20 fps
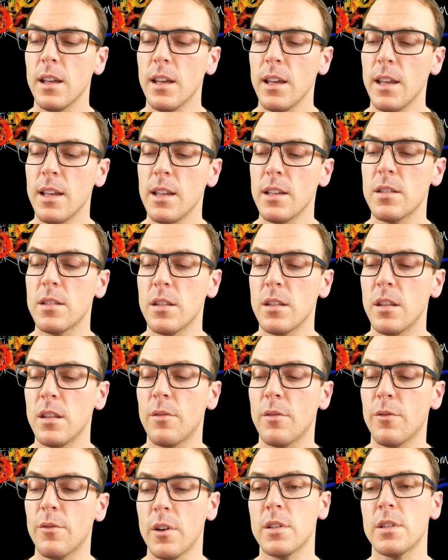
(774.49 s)
is the
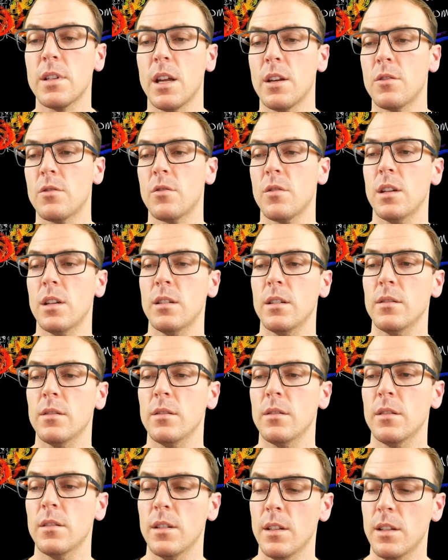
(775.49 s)
first entry.
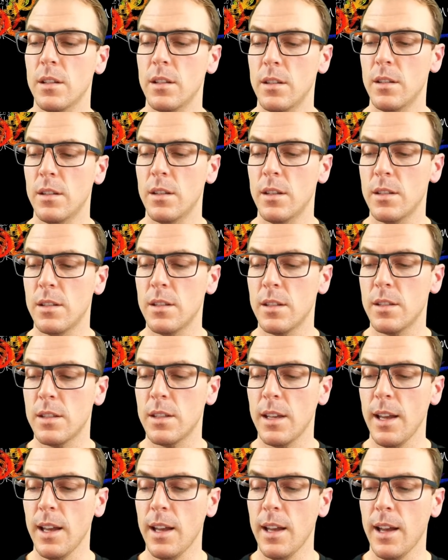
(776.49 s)
This is
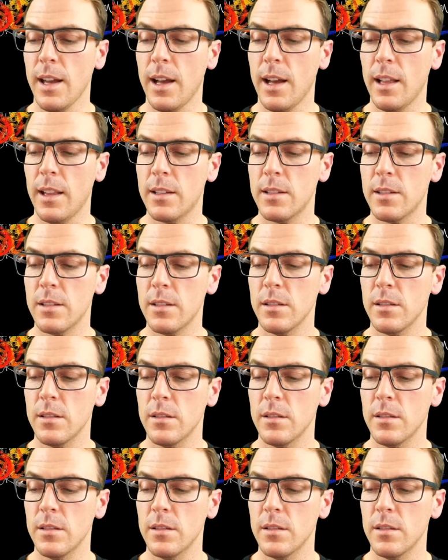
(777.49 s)
Alice.